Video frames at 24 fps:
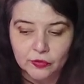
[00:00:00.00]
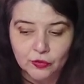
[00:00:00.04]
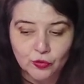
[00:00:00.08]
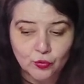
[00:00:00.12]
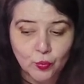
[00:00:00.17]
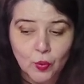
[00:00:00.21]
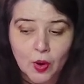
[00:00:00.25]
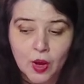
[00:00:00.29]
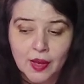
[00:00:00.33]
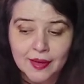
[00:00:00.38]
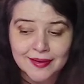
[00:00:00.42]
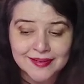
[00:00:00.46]

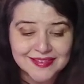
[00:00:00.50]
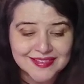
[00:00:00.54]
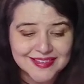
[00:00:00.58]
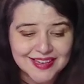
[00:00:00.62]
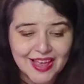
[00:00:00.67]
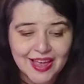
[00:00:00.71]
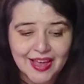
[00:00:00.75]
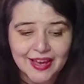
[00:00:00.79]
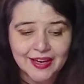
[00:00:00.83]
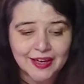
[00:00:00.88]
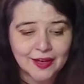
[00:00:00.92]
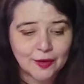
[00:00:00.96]
drawn
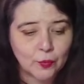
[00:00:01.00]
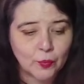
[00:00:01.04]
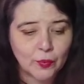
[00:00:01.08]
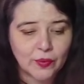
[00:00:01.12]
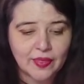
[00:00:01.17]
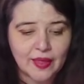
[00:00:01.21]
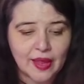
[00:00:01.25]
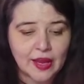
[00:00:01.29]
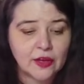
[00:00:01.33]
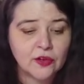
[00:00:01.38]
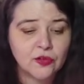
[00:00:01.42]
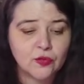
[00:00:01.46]
tight with
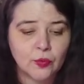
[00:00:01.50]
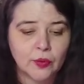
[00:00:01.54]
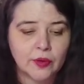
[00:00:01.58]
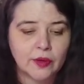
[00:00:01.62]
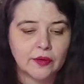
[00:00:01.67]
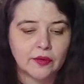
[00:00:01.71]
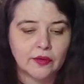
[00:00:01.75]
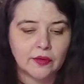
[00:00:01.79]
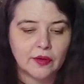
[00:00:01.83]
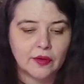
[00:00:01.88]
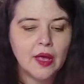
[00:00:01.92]
hatred,